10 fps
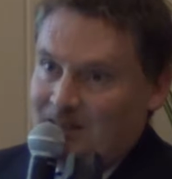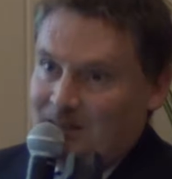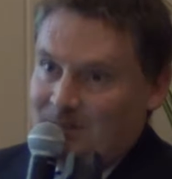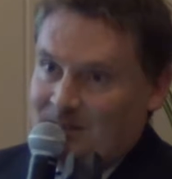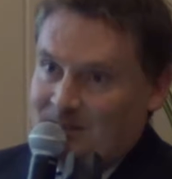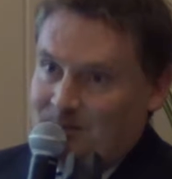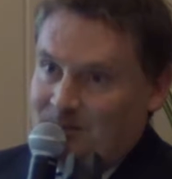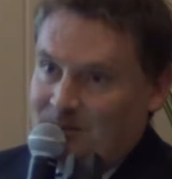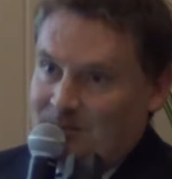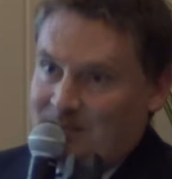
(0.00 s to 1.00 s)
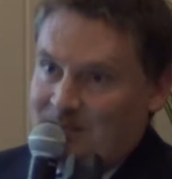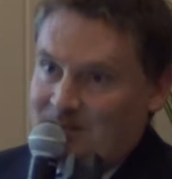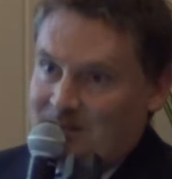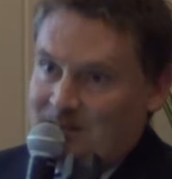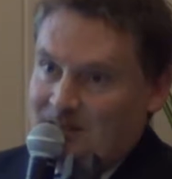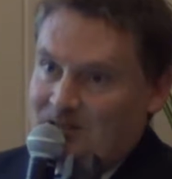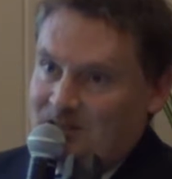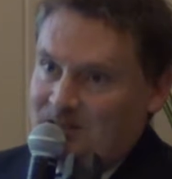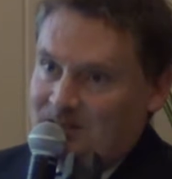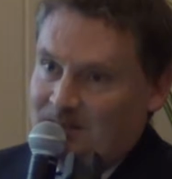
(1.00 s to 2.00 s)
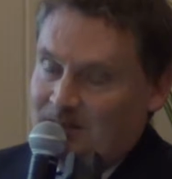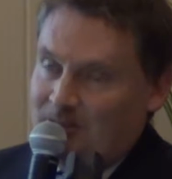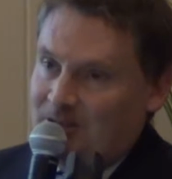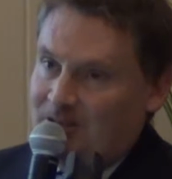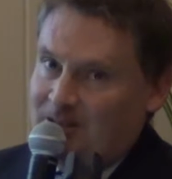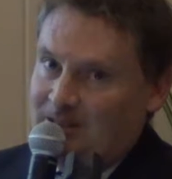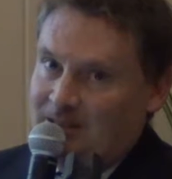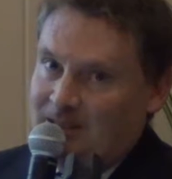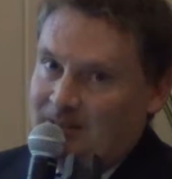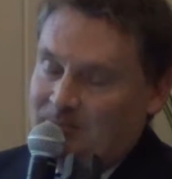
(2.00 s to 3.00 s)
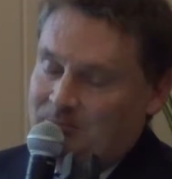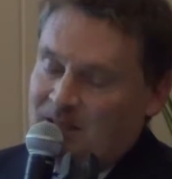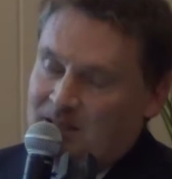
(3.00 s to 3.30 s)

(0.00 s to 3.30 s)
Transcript: The money supply was actually decreasing, and it was only the